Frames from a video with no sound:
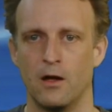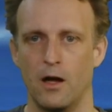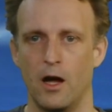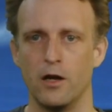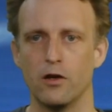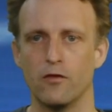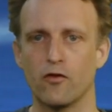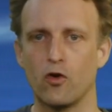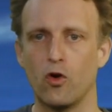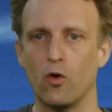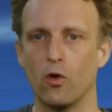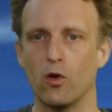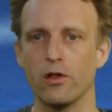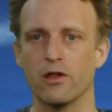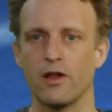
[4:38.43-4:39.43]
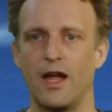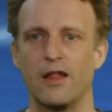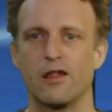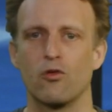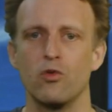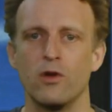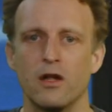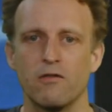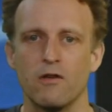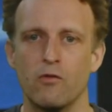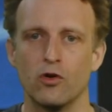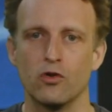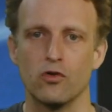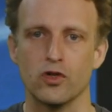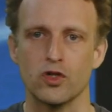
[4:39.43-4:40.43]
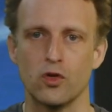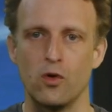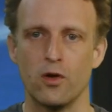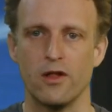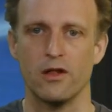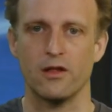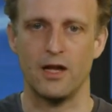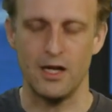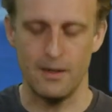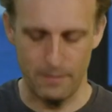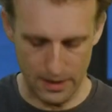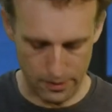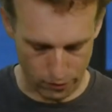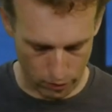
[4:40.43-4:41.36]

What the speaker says: And of course, as soon as we want to store this database